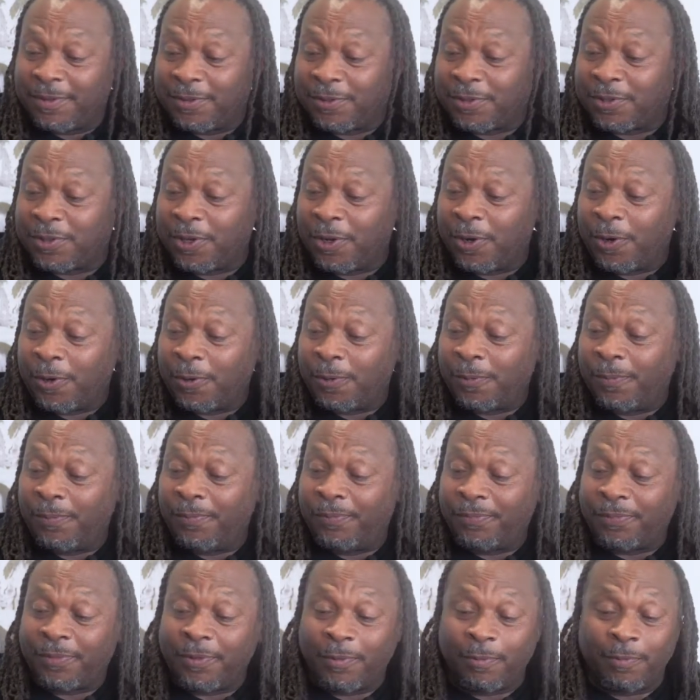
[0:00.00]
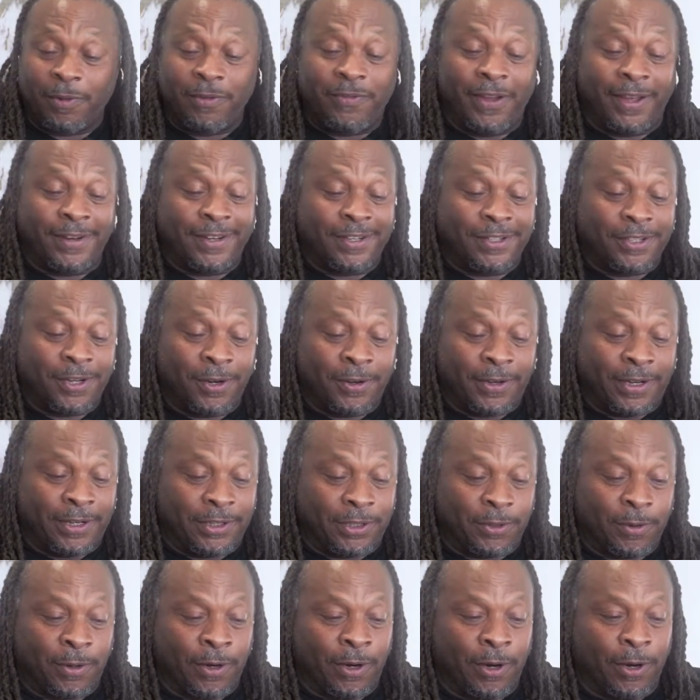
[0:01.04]
So we've had to turn
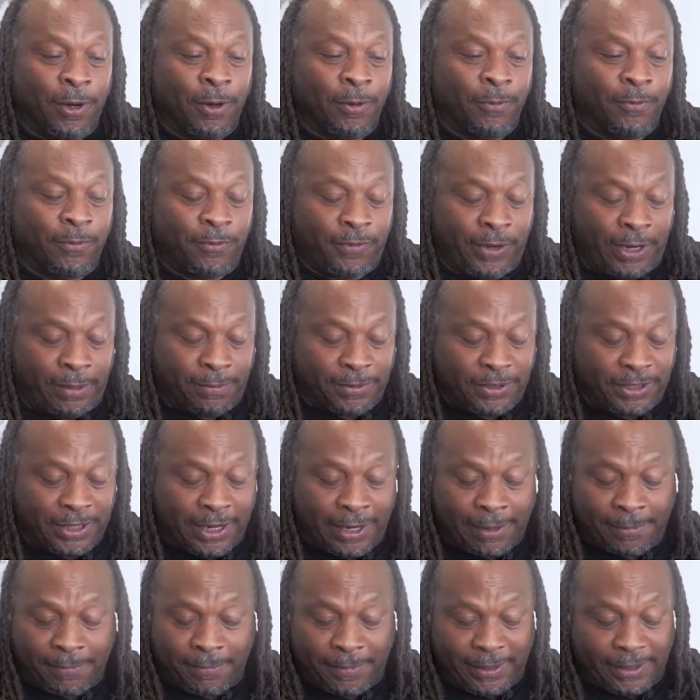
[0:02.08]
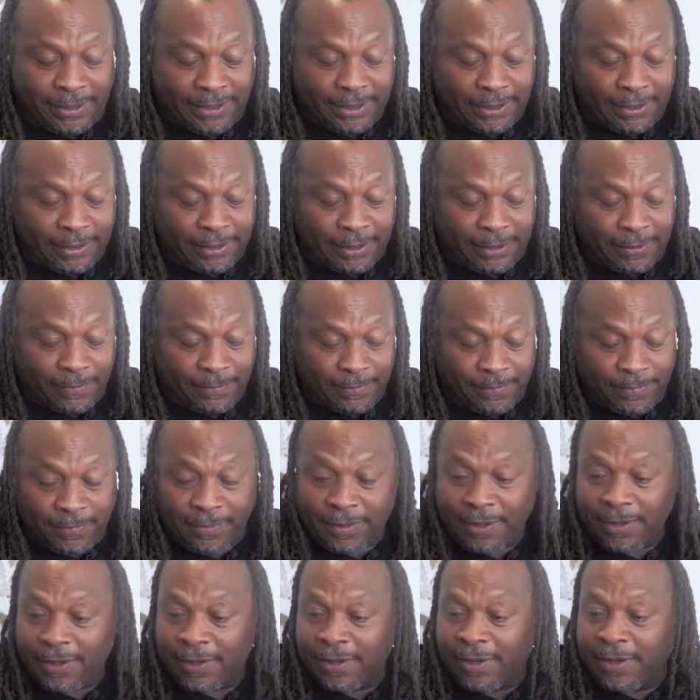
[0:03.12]
into our own vape shop, basically.
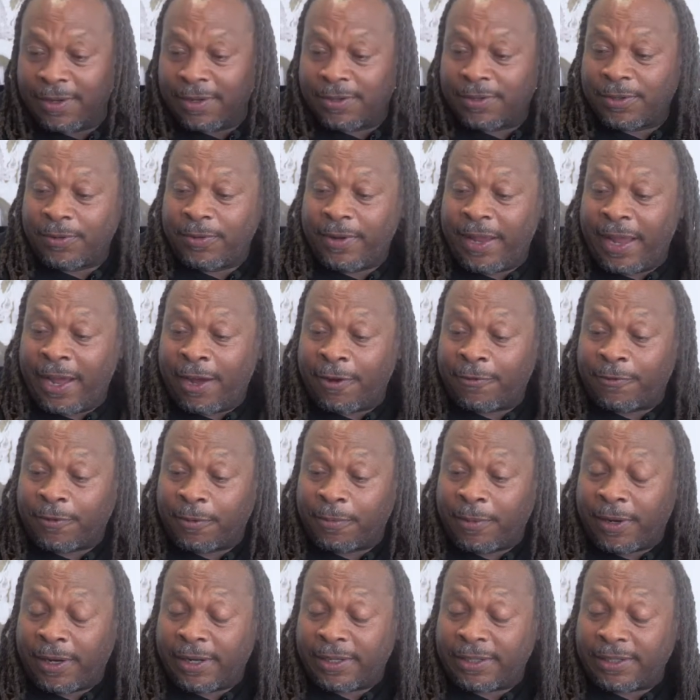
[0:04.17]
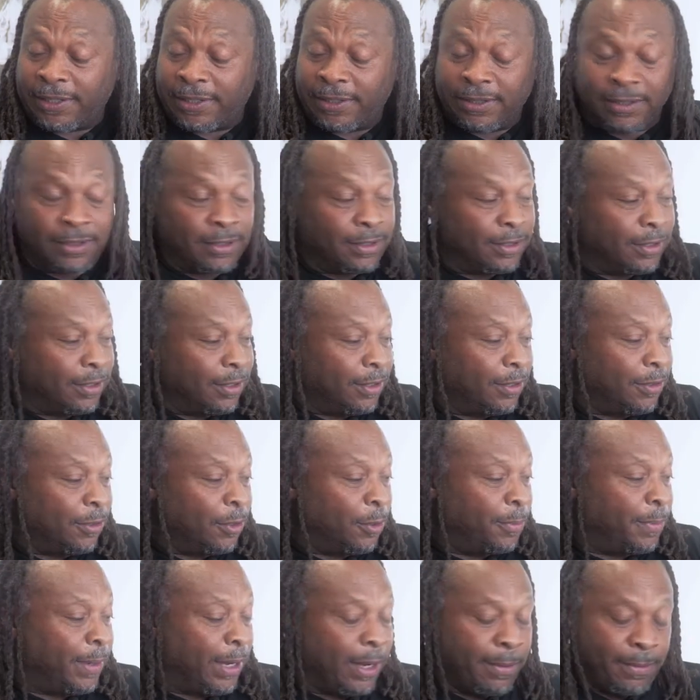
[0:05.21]
So now from us,
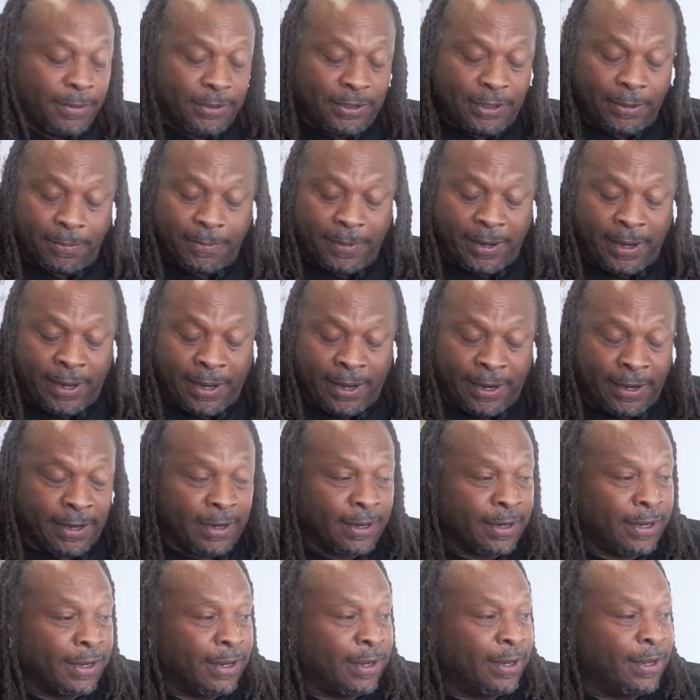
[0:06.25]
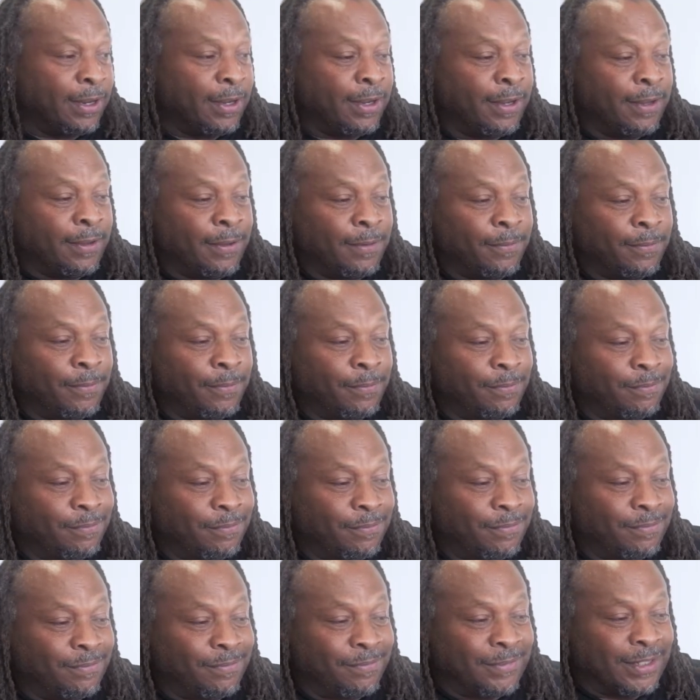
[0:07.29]
you'll be able to buy
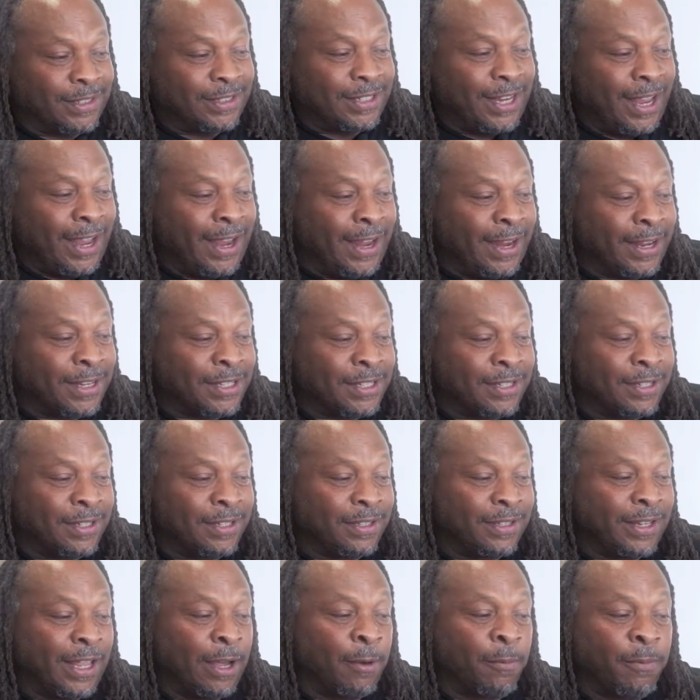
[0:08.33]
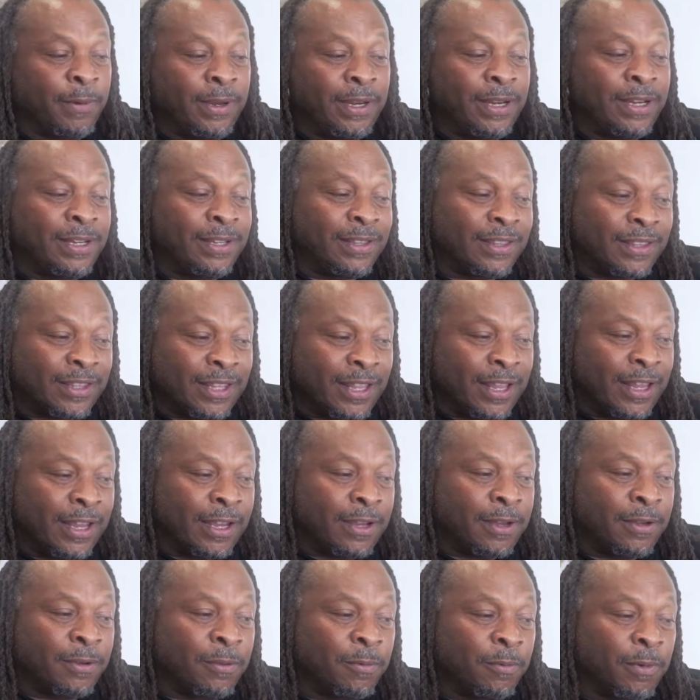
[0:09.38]
the tanks that we
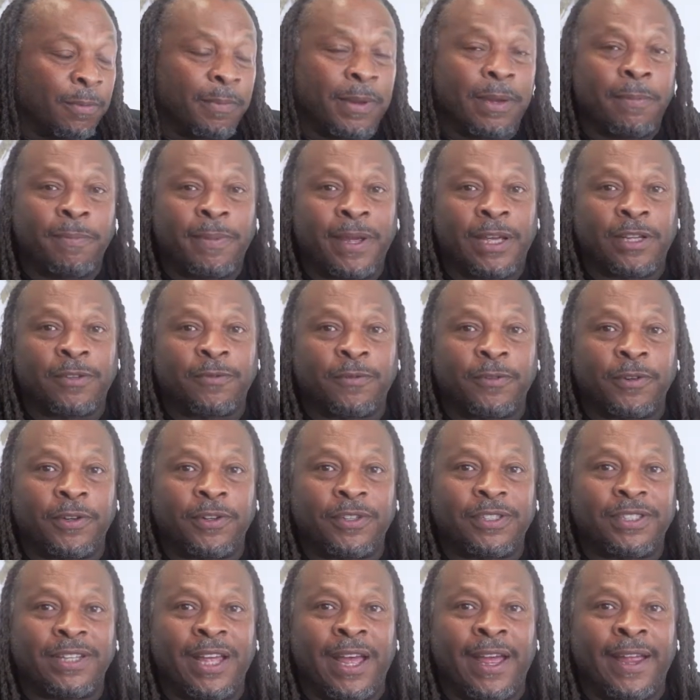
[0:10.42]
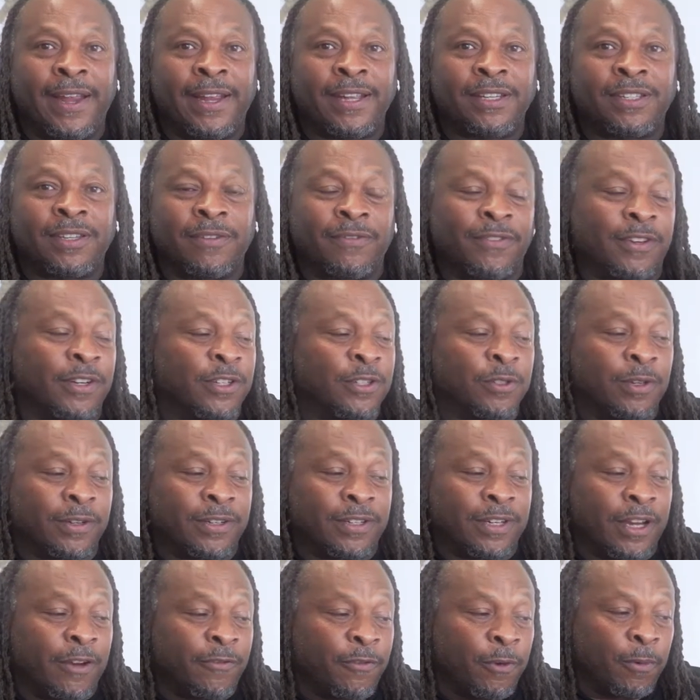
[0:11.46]
think would be best for your science. If there's a
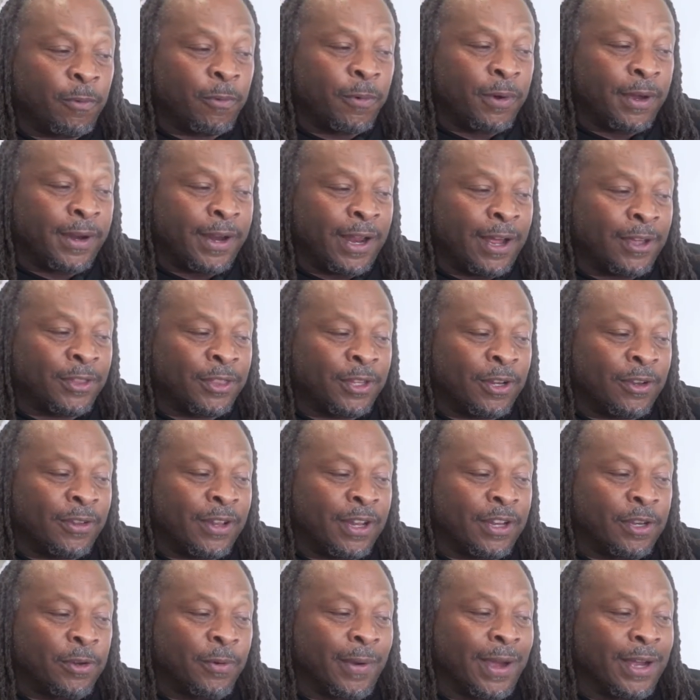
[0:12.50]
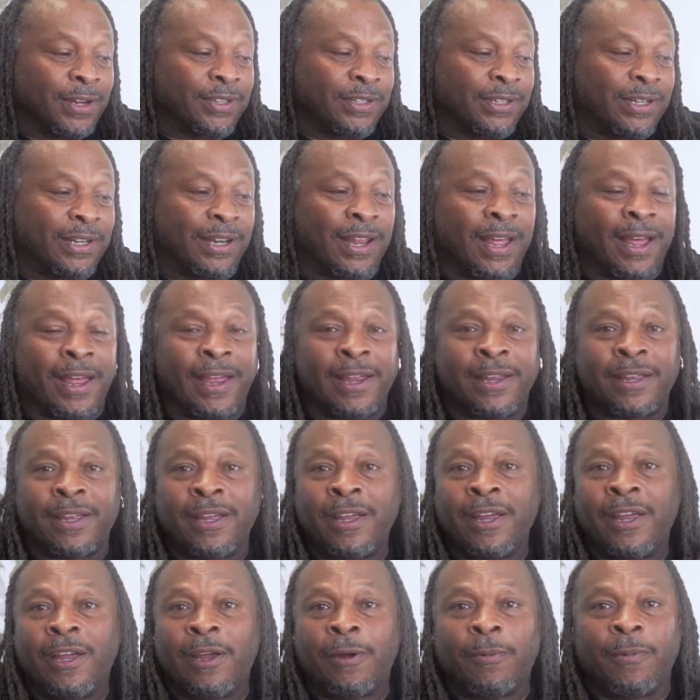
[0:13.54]
different one out there that you actually like,
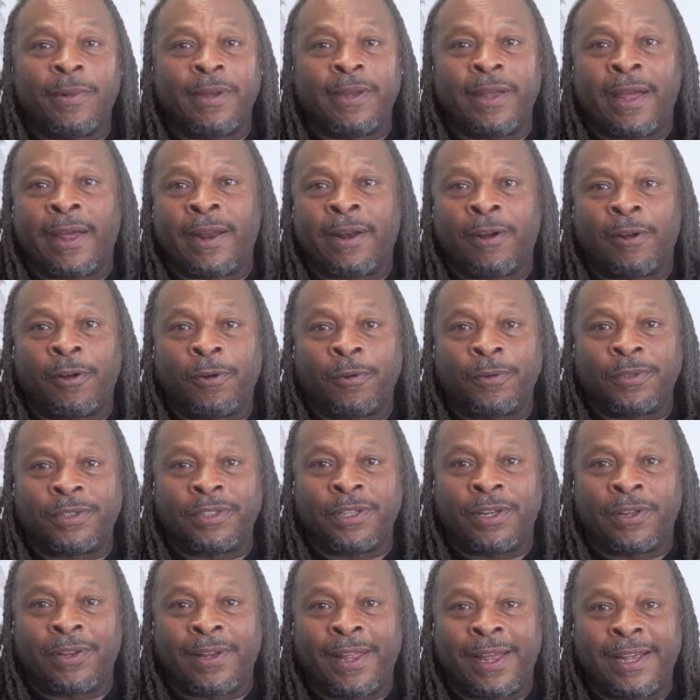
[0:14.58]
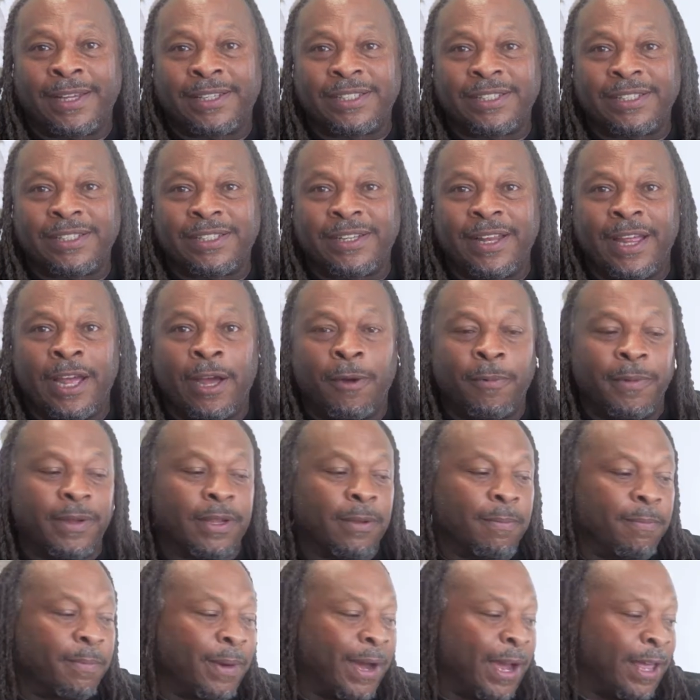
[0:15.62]
we got a wholesale license now. We
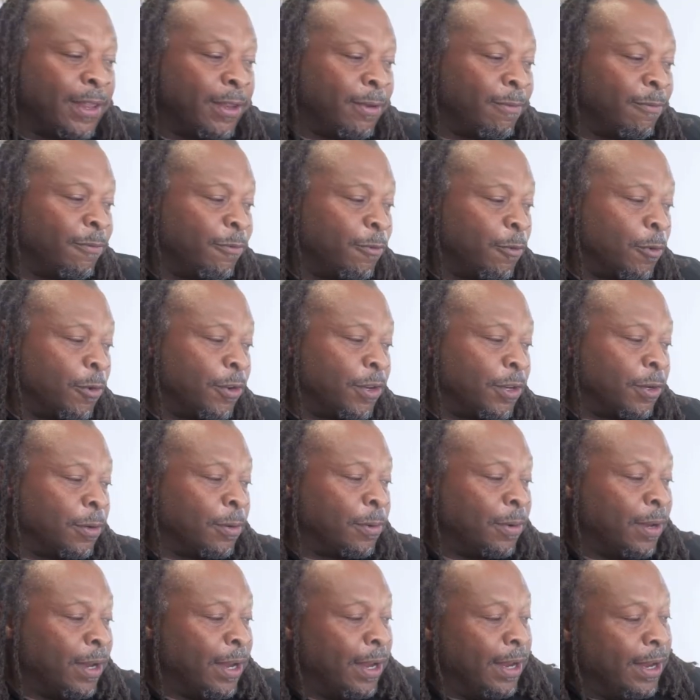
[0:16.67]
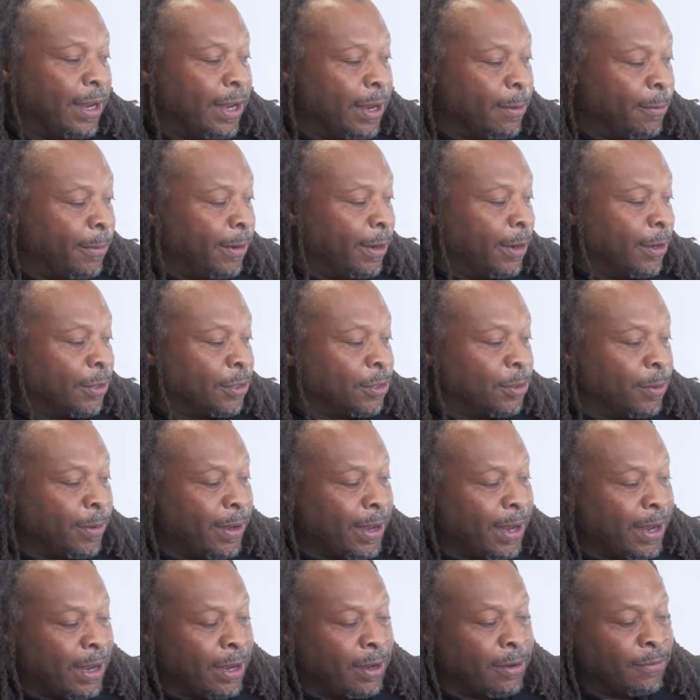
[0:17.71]
can buy them for you. And we also
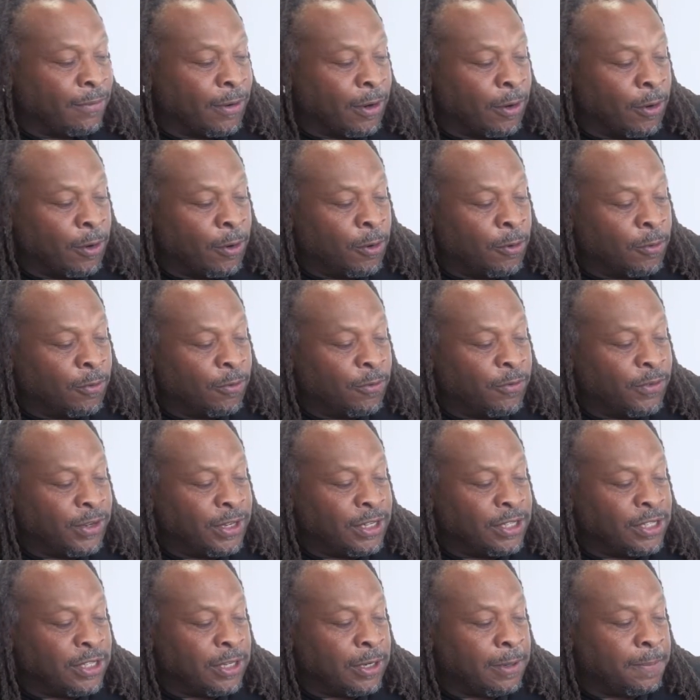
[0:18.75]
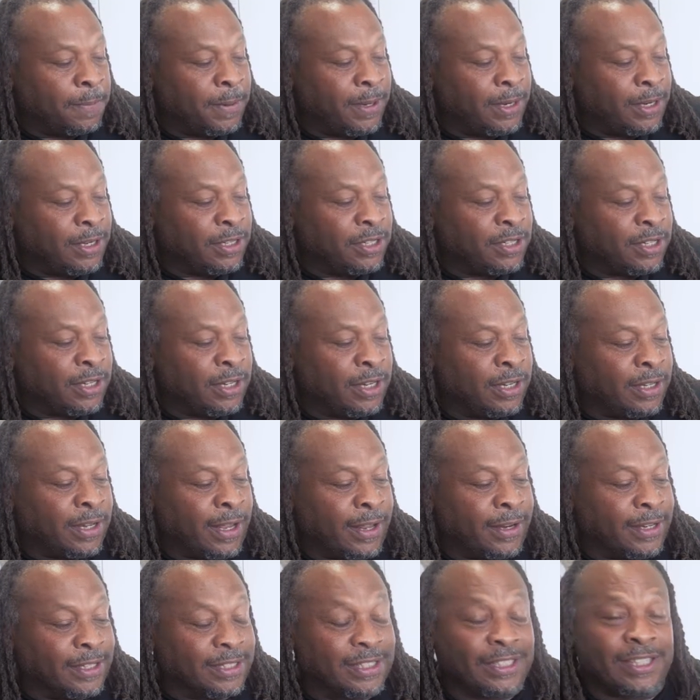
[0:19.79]
have our own VG-PG
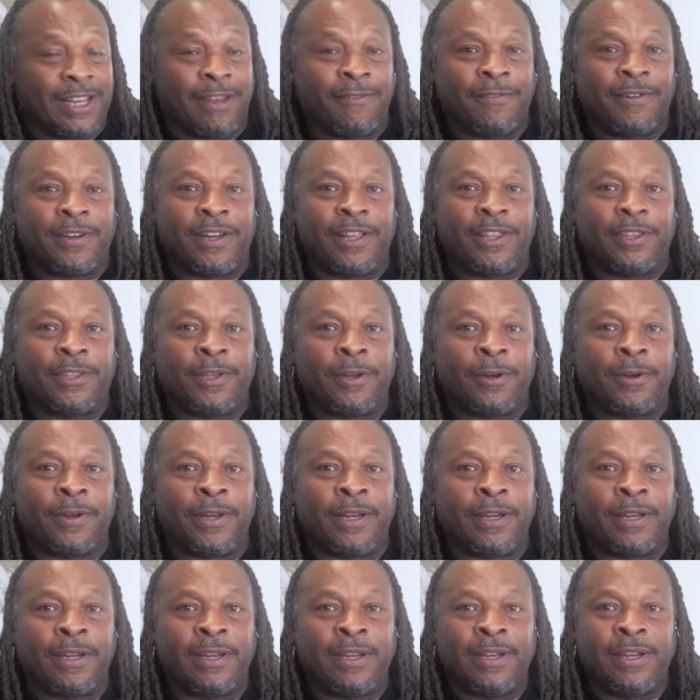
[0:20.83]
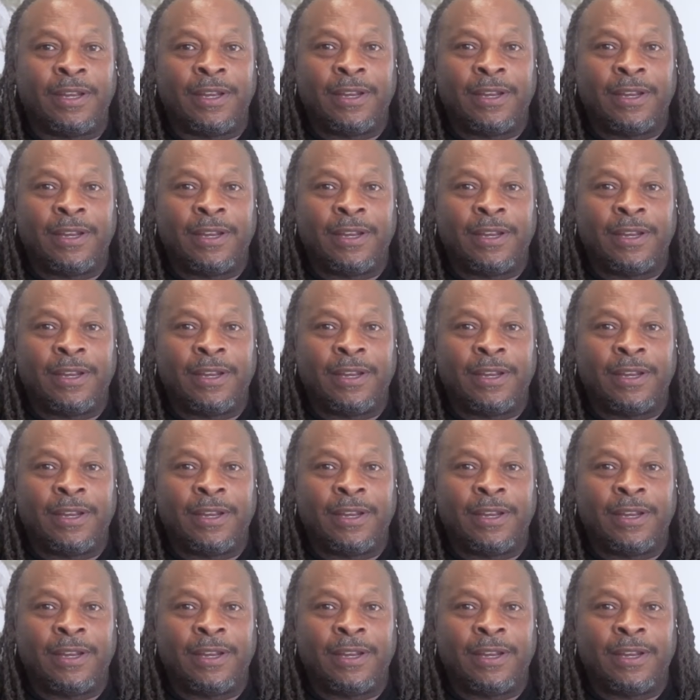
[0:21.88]
that is 70-30.